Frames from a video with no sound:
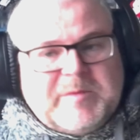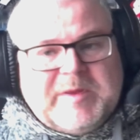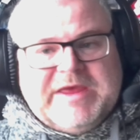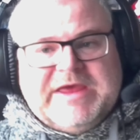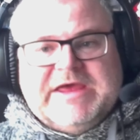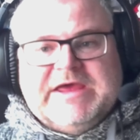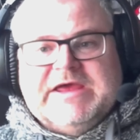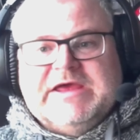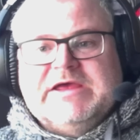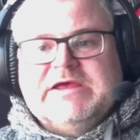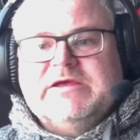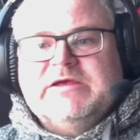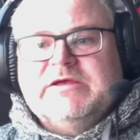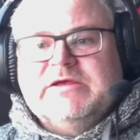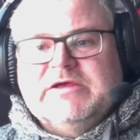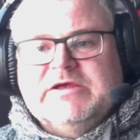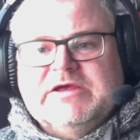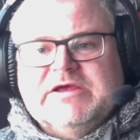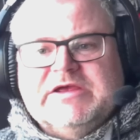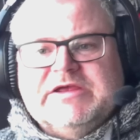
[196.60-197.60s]
pay
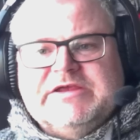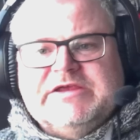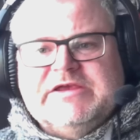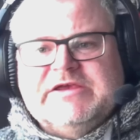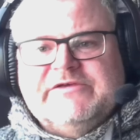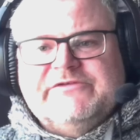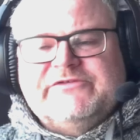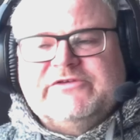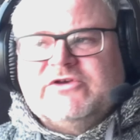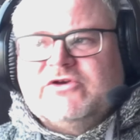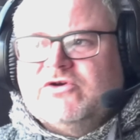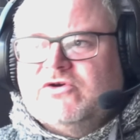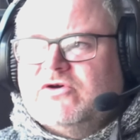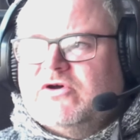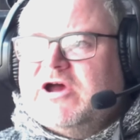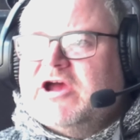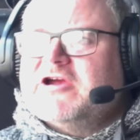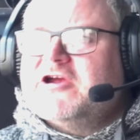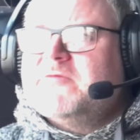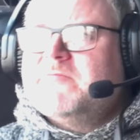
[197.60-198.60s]
years
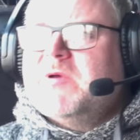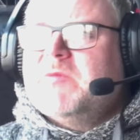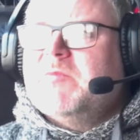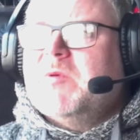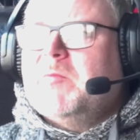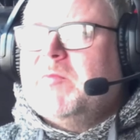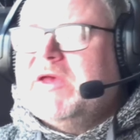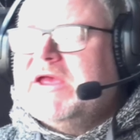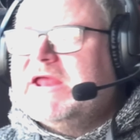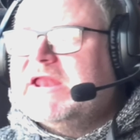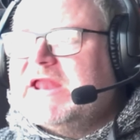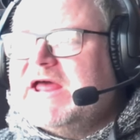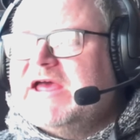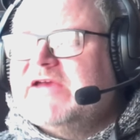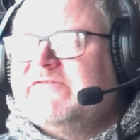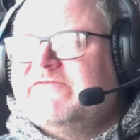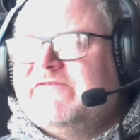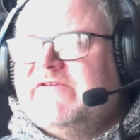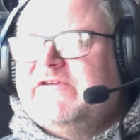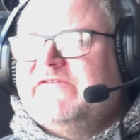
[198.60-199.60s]
ago, I remember paying
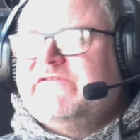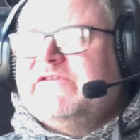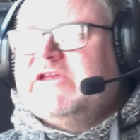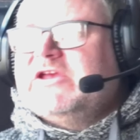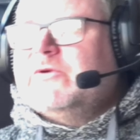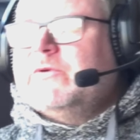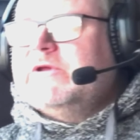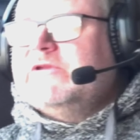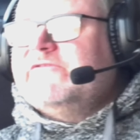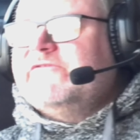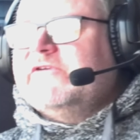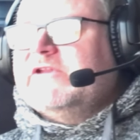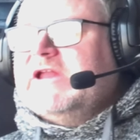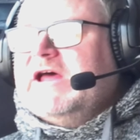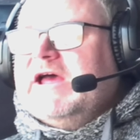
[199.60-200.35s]
like 50 quid for